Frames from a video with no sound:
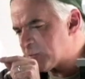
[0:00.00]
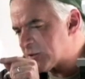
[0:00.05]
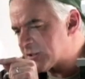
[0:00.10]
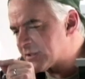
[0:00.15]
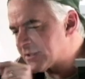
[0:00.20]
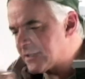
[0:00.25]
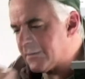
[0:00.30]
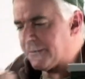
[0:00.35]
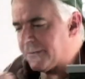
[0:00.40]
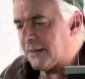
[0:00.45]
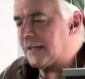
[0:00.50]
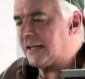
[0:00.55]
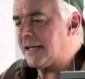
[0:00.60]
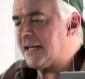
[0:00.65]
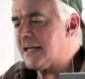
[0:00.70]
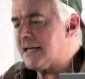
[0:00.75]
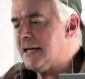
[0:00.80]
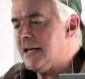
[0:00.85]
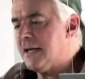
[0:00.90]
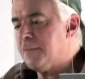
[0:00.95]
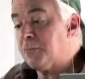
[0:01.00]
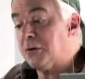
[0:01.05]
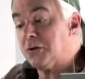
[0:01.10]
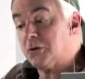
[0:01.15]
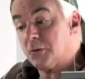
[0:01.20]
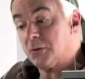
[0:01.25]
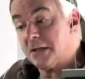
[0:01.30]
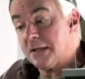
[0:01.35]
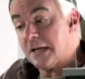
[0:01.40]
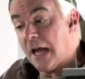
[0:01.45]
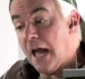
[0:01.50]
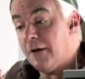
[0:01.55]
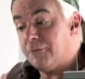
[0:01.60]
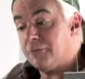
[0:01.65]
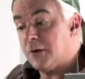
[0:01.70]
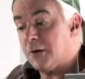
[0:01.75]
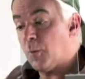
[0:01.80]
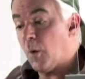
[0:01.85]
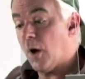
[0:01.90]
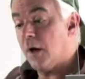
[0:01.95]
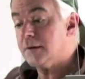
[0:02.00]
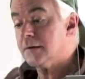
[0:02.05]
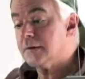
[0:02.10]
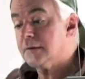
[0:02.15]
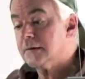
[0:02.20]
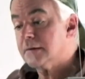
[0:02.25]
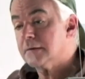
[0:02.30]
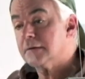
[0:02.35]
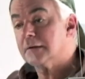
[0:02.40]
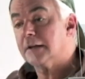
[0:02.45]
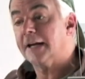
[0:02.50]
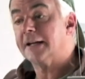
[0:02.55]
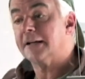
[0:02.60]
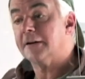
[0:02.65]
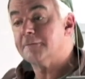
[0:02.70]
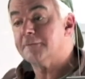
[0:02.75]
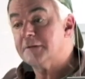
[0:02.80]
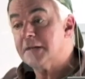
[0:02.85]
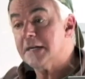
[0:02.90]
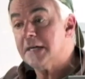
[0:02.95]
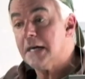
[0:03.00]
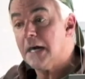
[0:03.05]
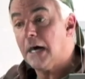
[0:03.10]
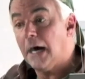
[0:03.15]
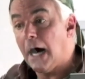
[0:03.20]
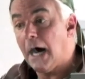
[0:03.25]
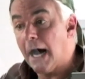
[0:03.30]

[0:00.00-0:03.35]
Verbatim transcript: specifically, but treat everyone like a V